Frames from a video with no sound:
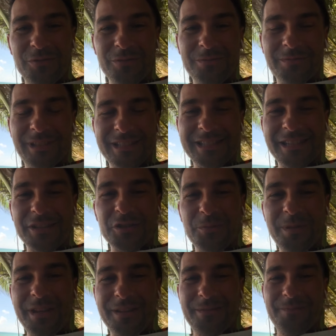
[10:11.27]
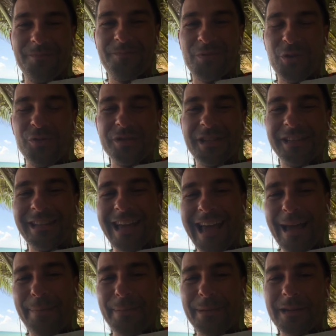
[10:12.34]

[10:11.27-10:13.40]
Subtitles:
listening to me, for using the app.